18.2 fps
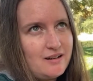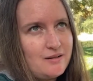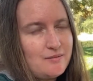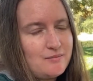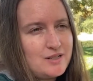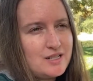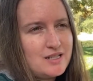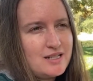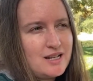
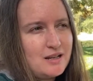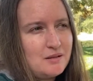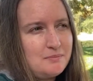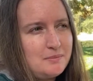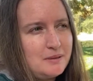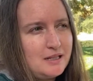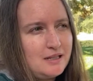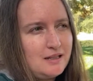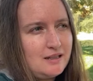just
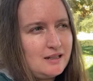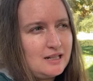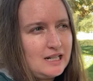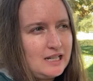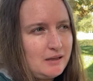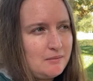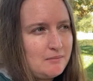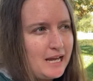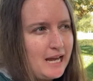helping
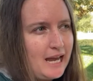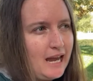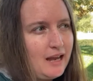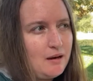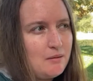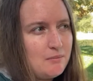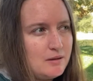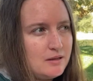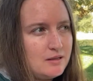clear my head a
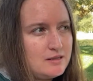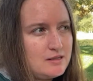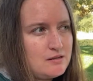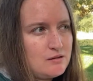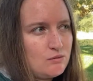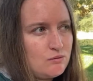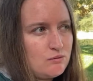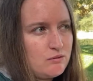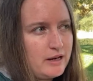bit
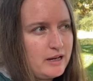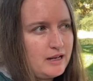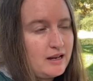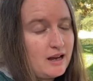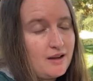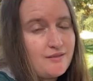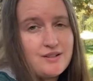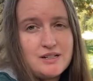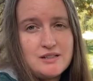when
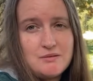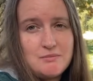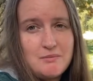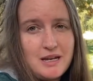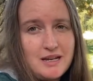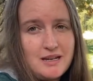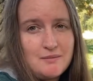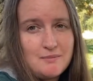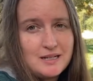having to
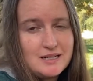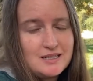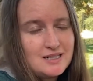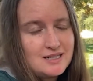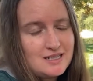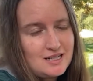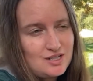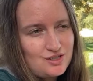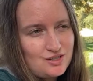make big
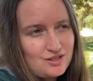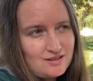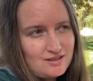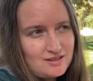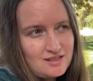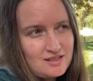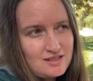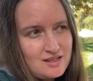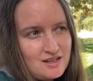decisions.